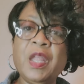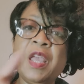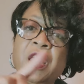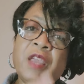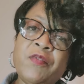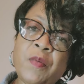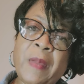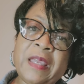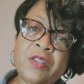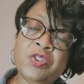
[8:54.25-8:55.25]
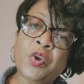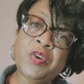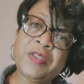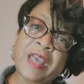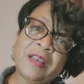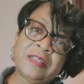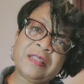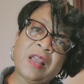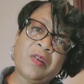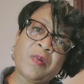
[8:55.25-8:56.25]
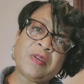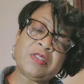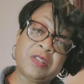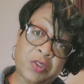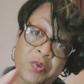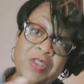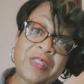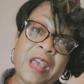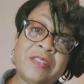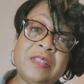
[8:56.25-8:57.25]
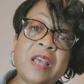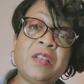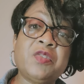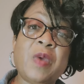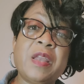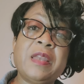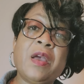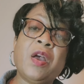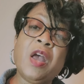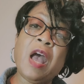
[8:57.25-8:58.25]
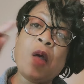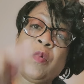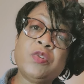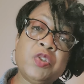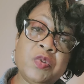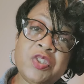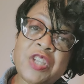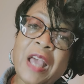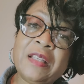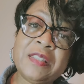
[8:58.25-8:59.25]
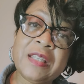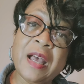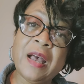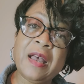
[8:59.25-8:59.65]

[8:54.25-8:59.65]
If you're making $30,000 right now, I want you to challenge God